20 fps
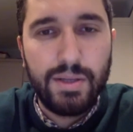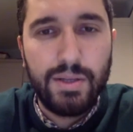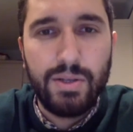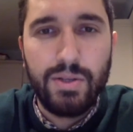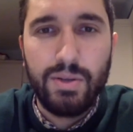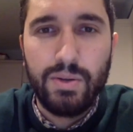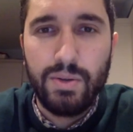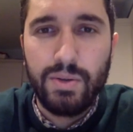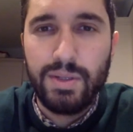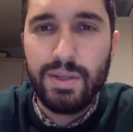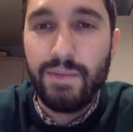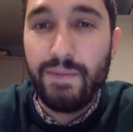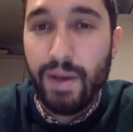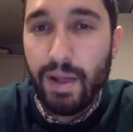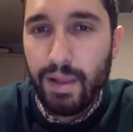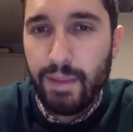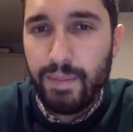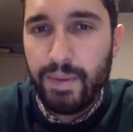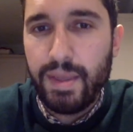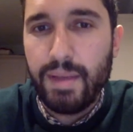to
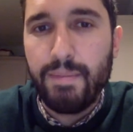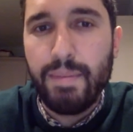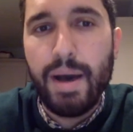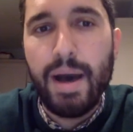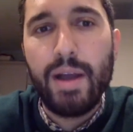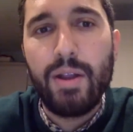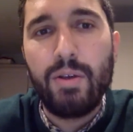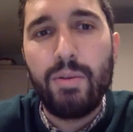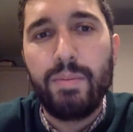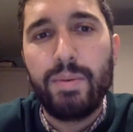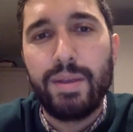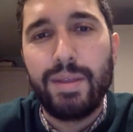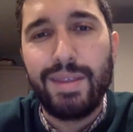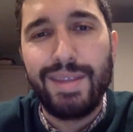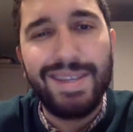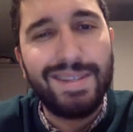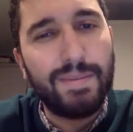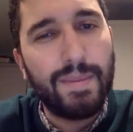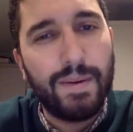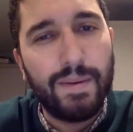develop in the bottle, but
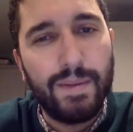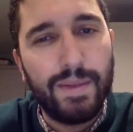these